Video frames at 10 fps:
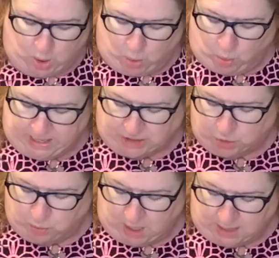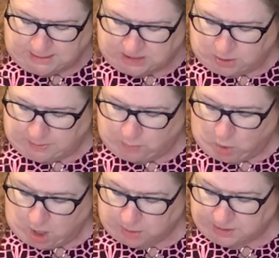Which ones do we
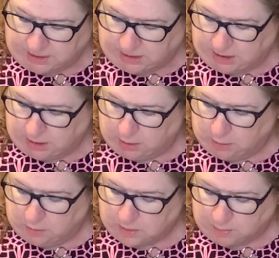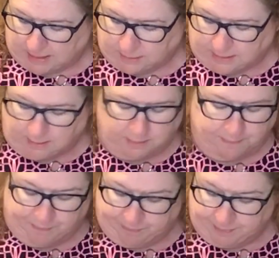want to use? Well, I don't need the...
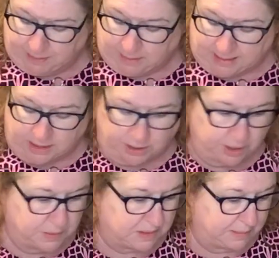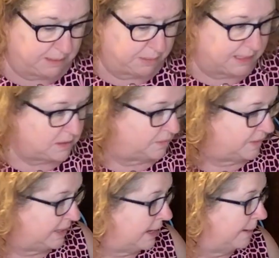Well, I could use the big placer for
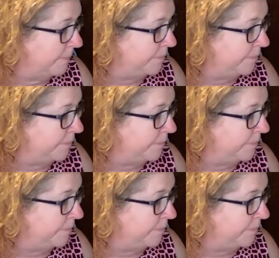that.